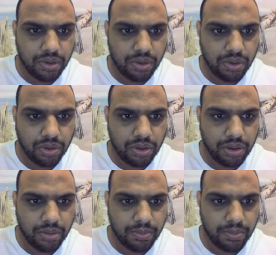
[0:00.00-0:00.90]

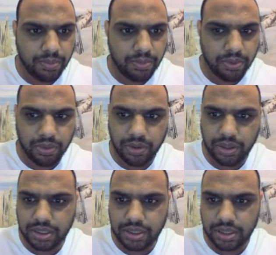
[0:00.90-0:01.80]

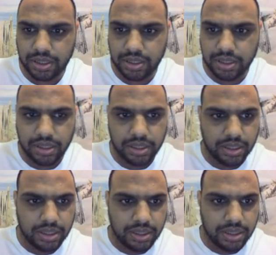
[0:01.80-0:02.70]

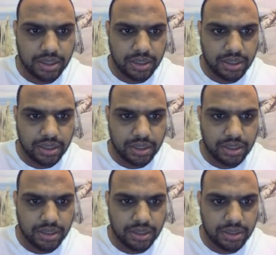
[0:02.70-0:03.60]

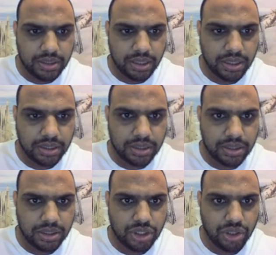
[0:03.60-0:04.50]

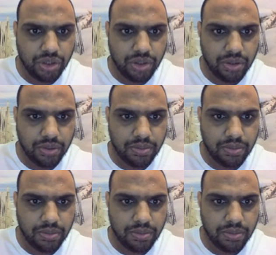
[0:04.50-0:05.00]
9.62